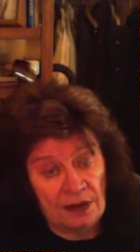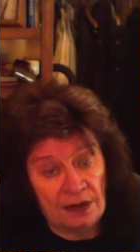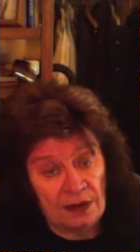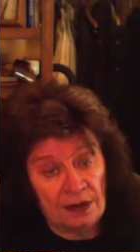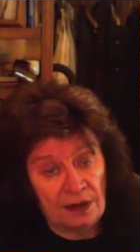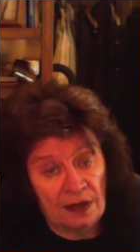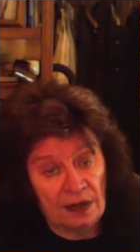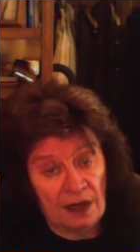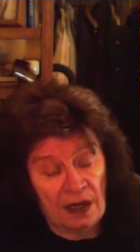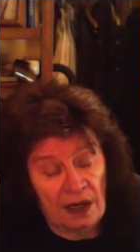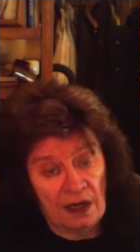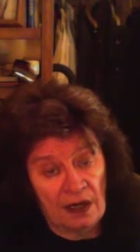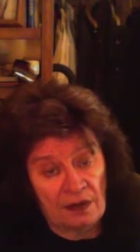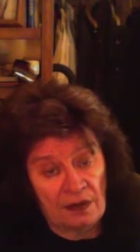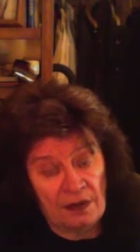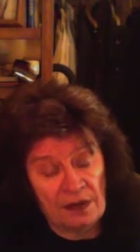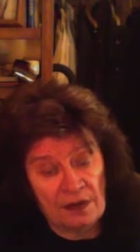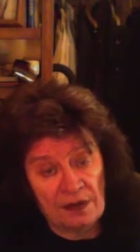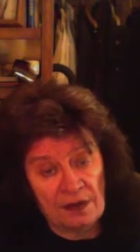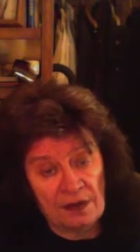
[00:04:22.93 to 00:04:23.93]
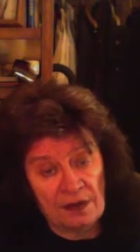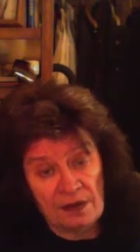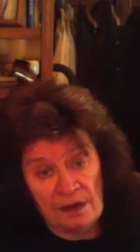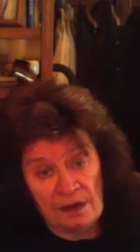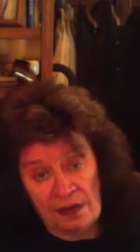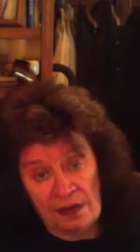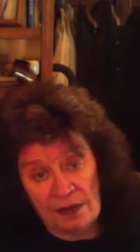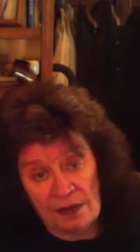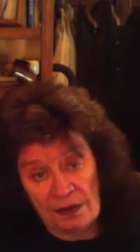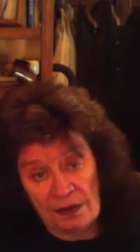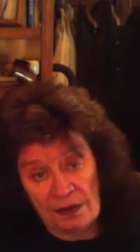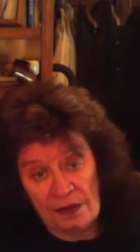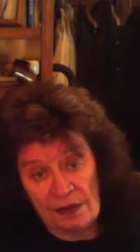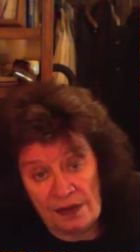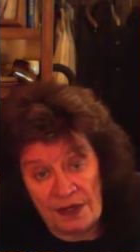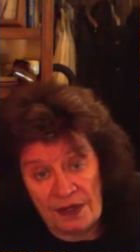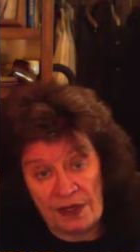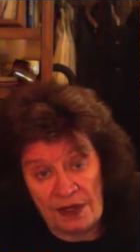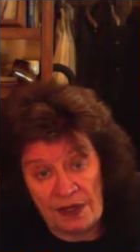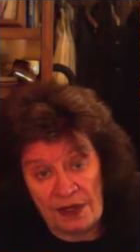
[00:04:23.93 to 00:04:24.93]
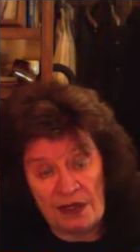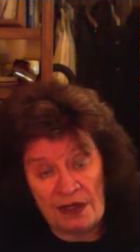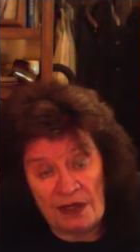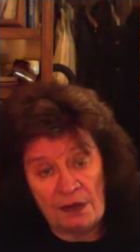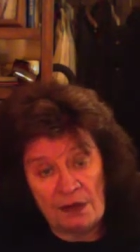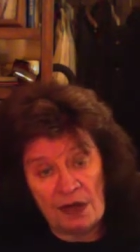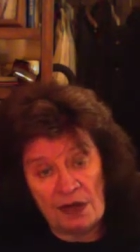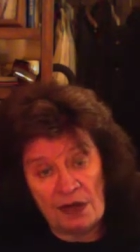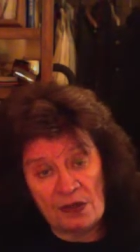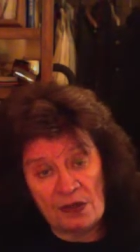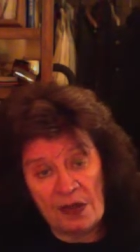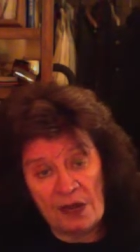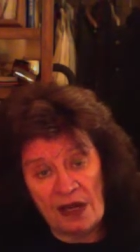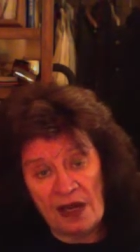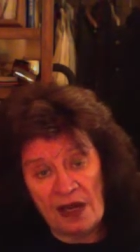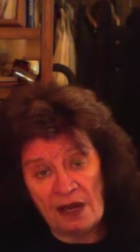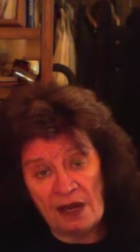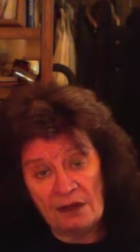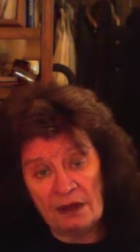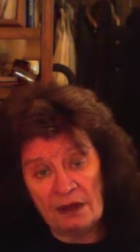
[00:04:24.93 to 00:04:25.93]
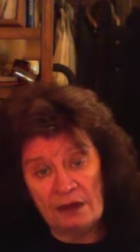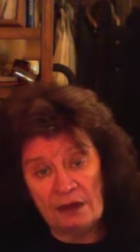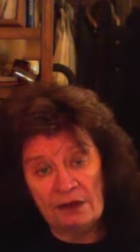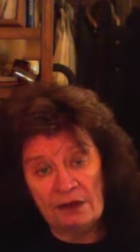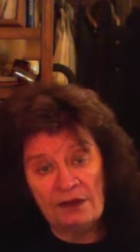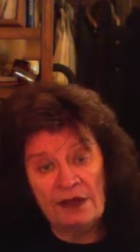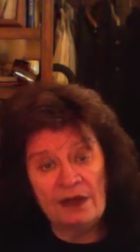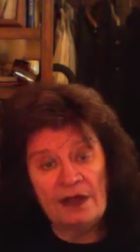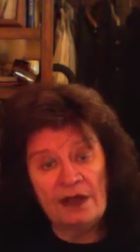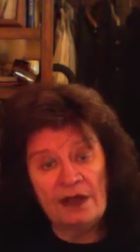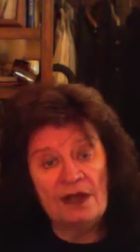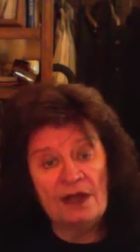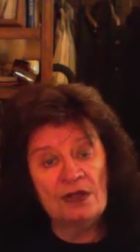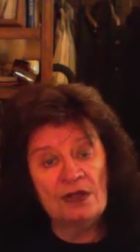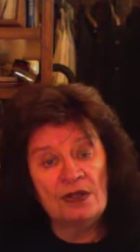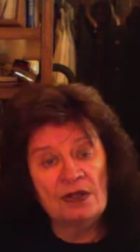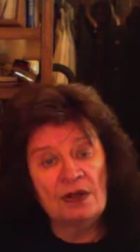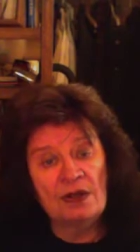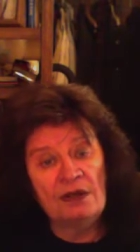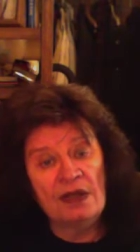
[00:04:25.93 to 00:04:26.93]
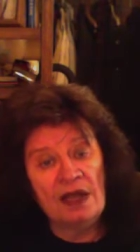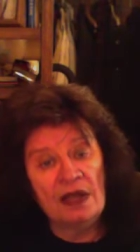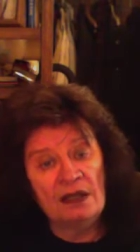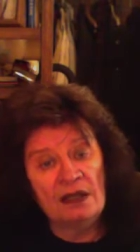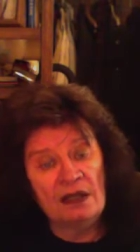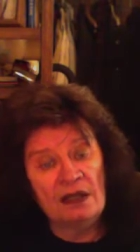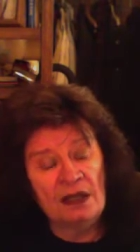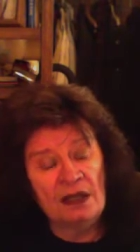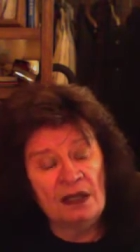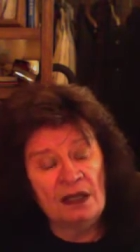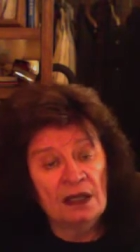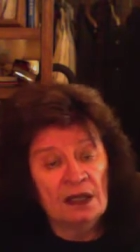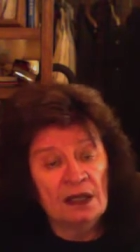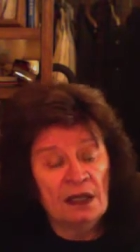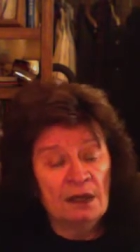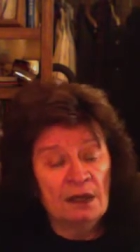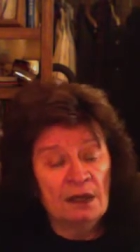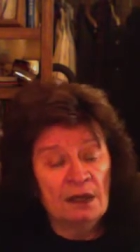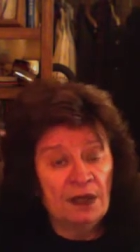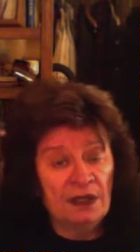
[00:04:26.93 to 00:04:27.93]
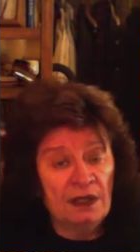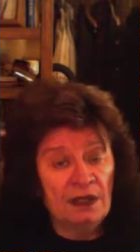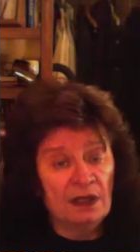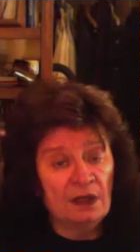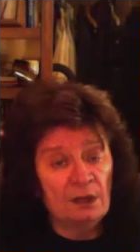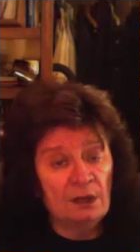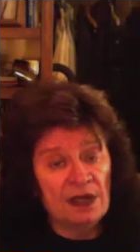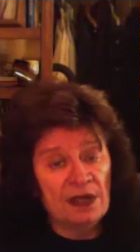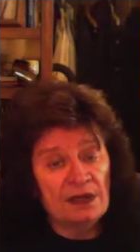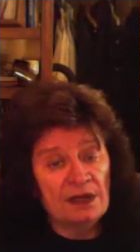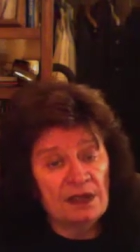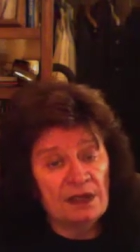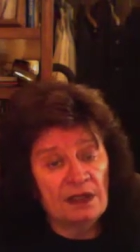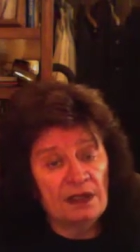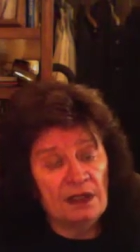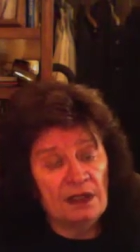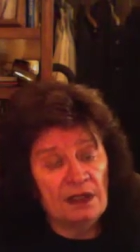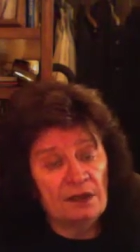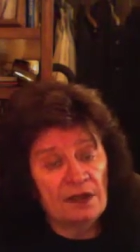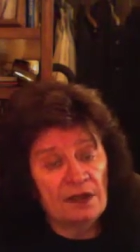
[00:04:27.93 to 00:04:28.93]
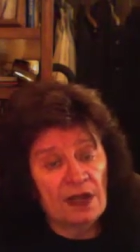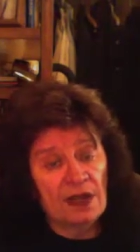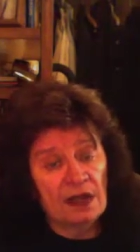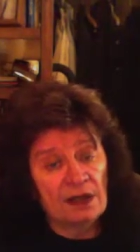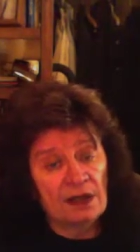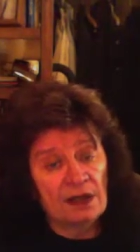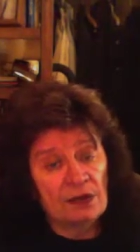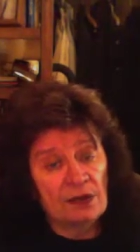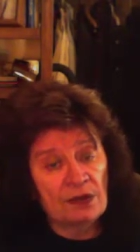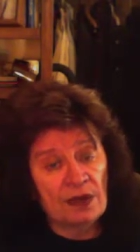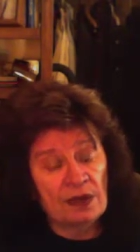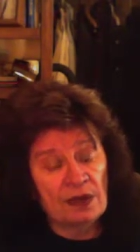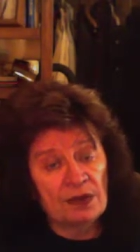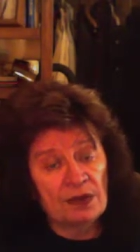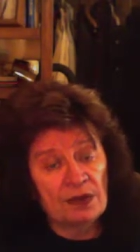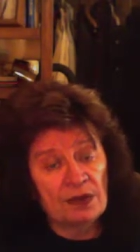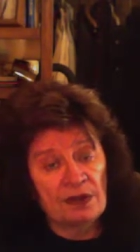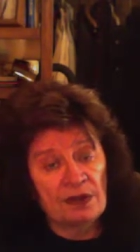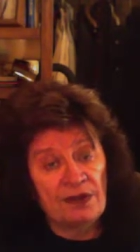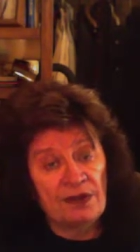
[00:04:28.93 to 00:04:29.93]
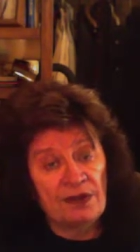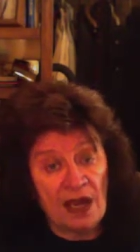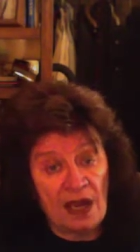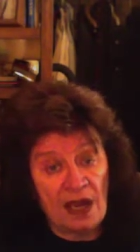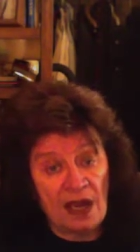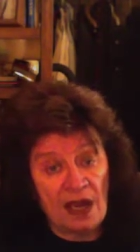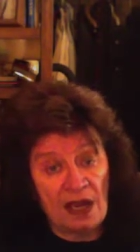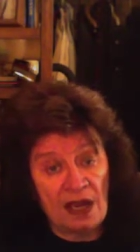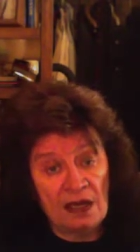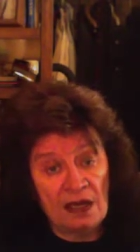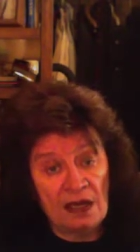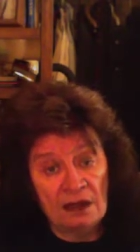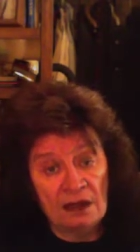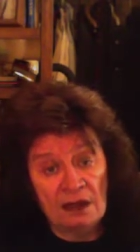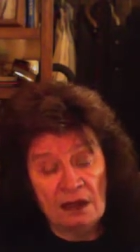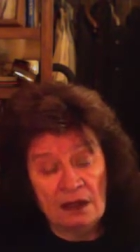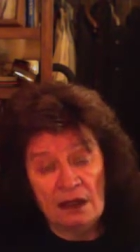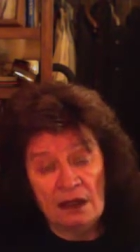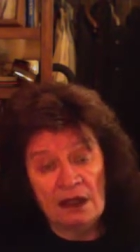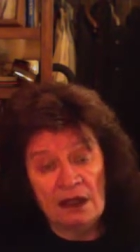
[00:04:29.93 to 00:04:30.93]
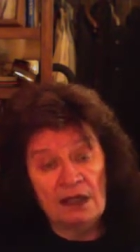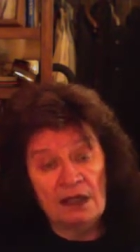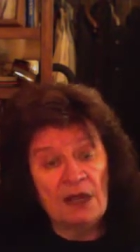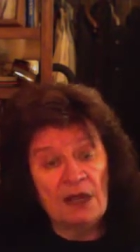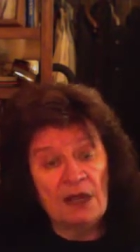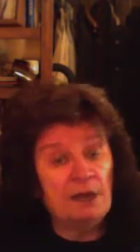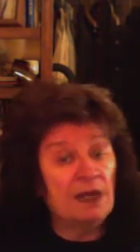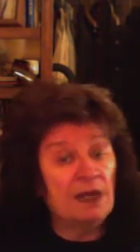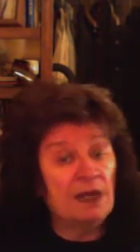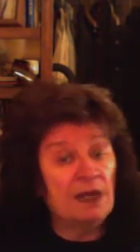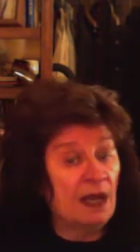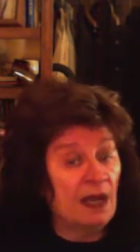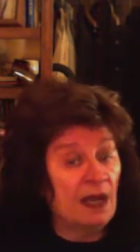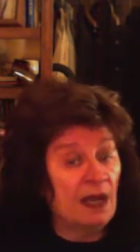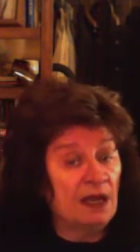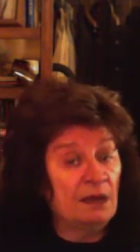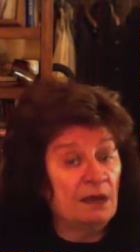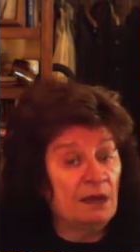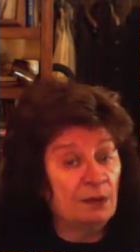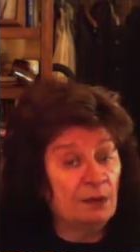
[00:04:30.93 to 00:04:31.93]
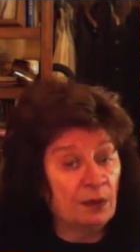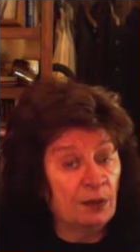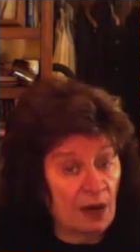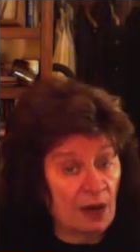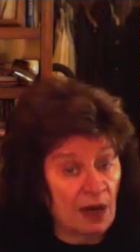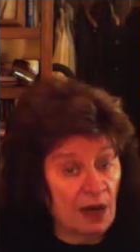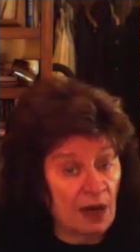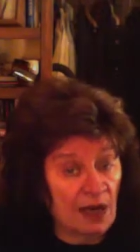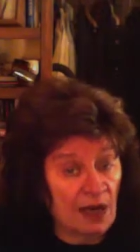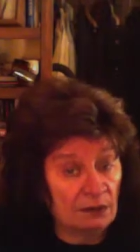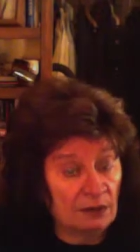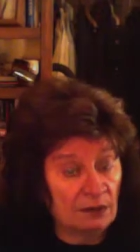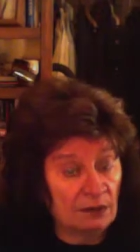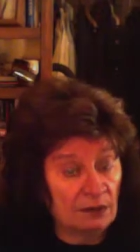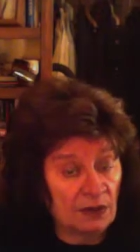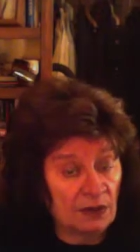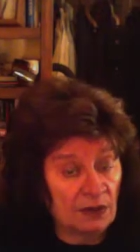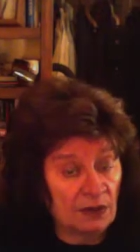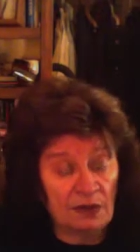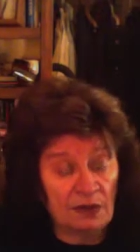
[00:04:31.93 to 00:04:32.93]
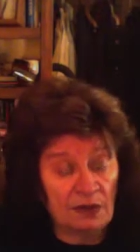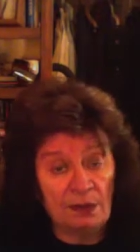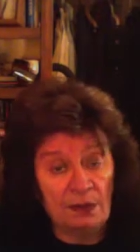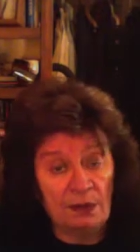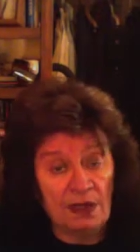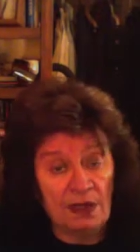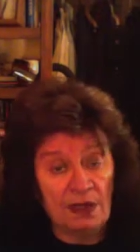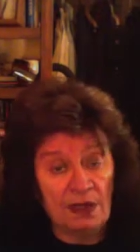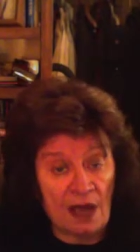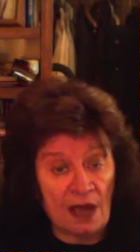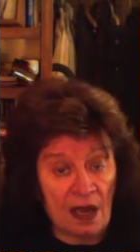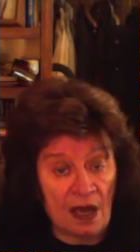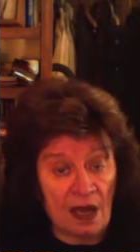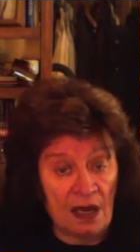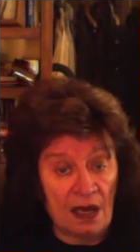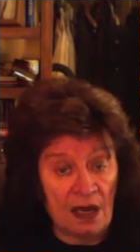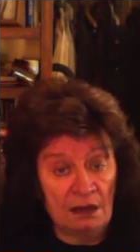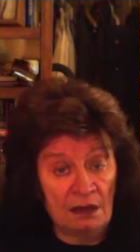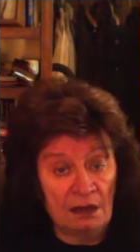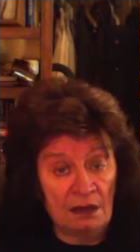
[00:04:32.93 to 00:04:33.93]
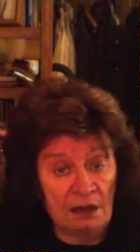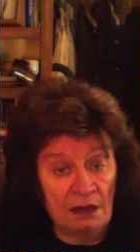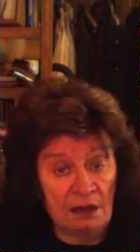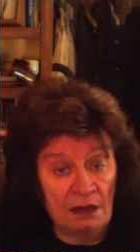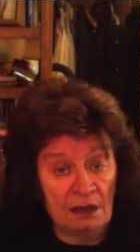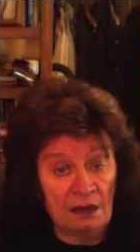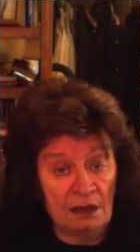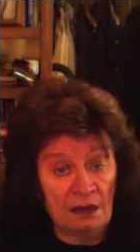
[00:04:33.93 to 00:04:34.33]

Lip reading: The other 16 bars might have a little variation on the ending, but basically you've got a structure of A and then maybe A prime, or it could be A, A.